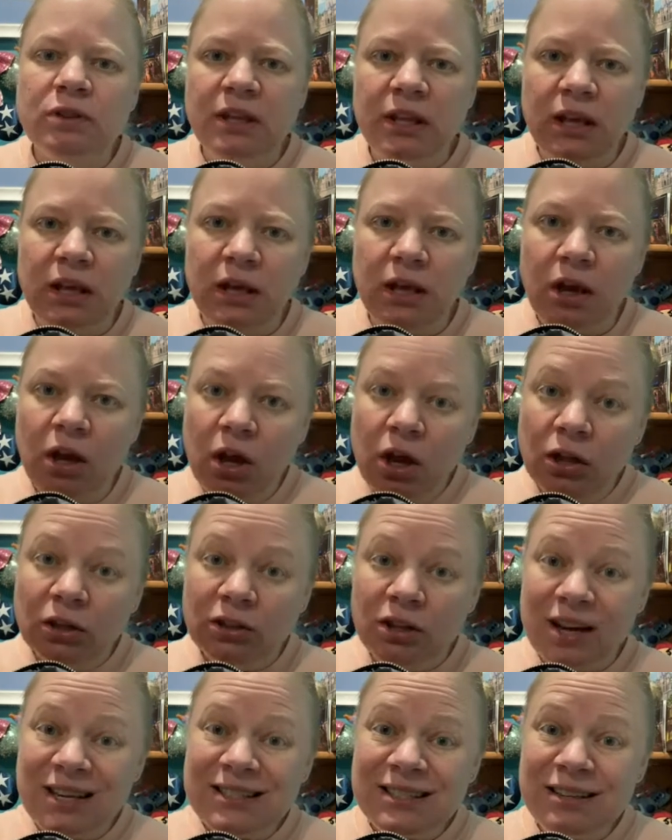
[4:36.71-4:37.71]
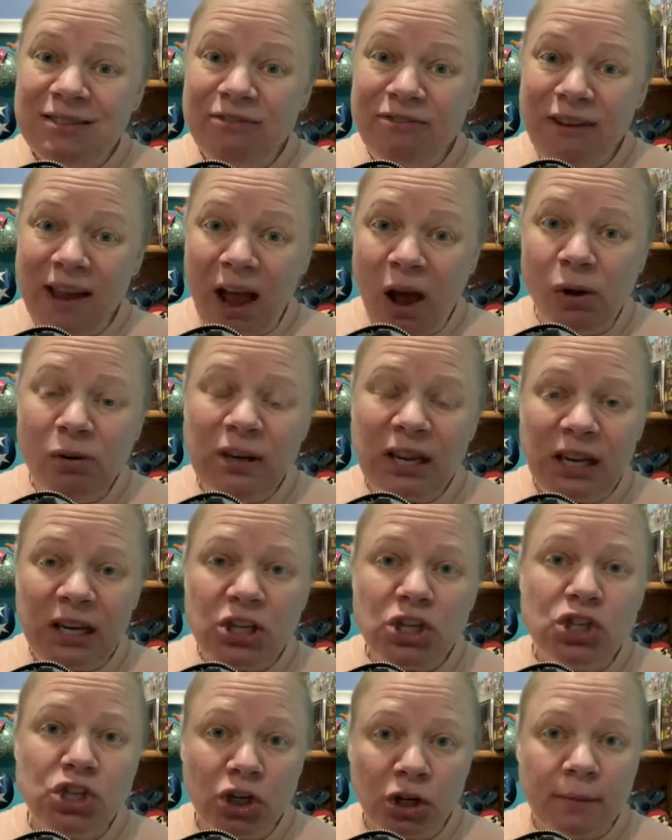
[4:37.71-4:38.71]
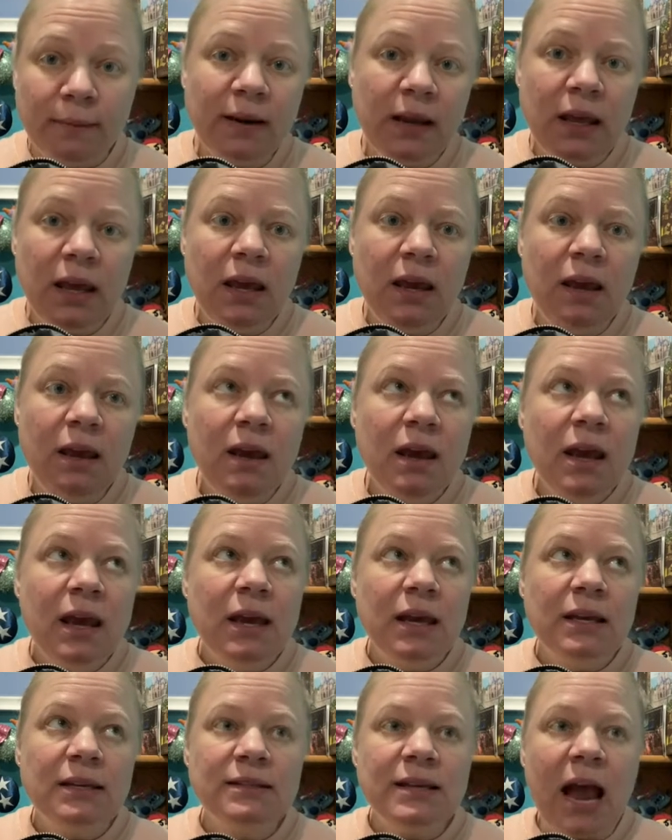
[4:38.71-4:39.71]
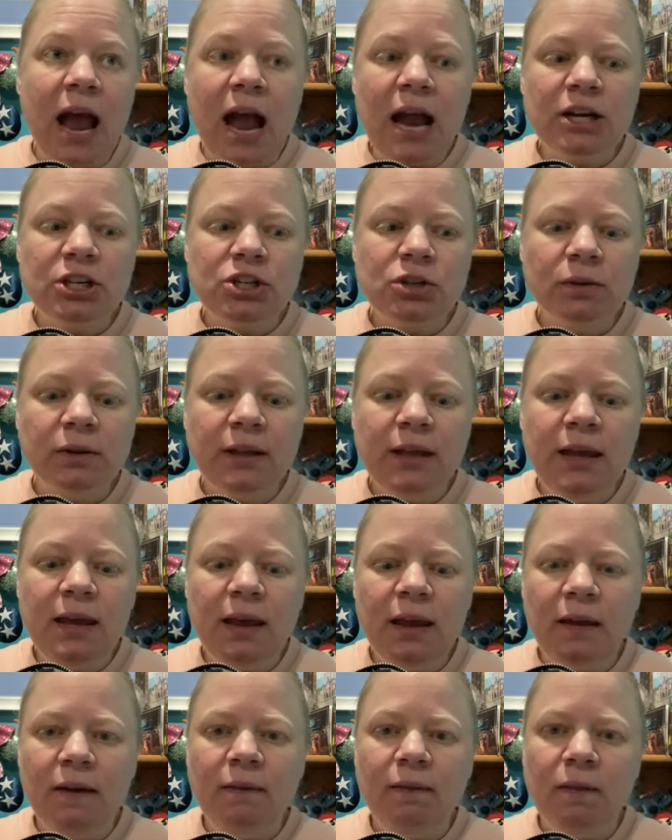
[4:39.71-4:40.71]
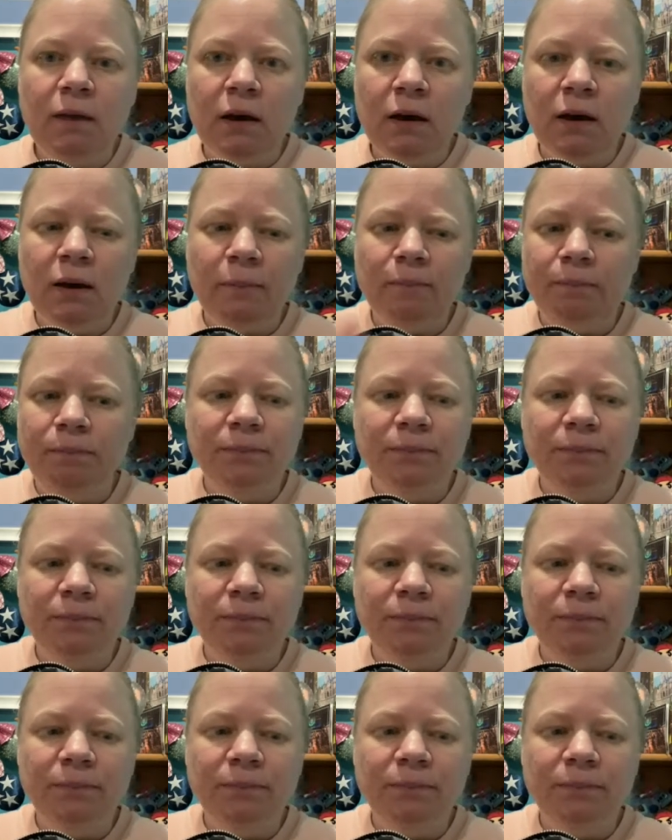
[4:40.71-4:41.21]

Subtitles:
the Lost and Found in Germany is actually in the,